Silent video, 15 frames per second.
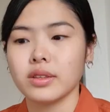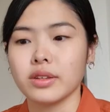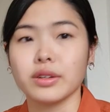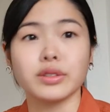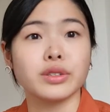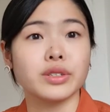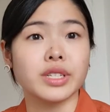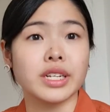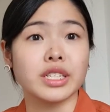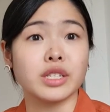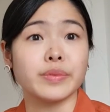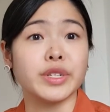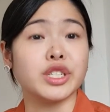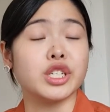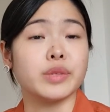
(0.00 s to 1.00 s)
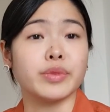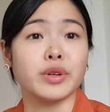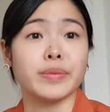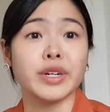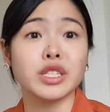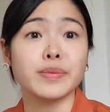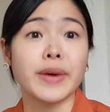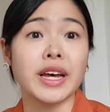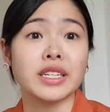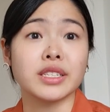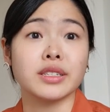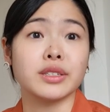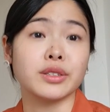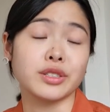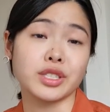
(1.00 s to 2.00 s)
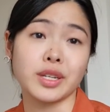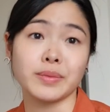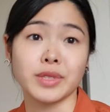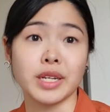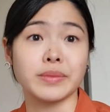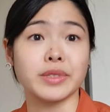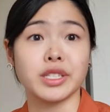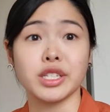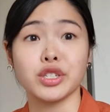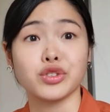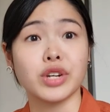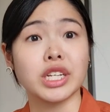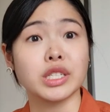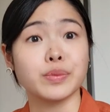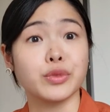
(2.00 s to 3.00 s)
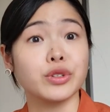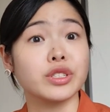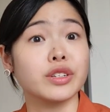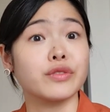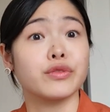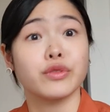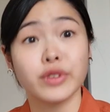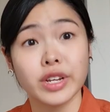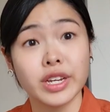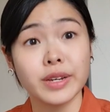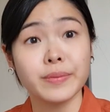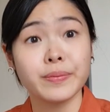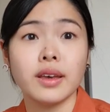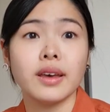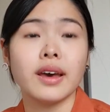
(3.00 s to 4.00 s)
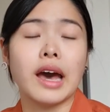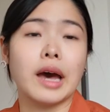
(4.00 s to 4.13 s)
There also tends to be cheaper bus passes, or sometimes these transports are free.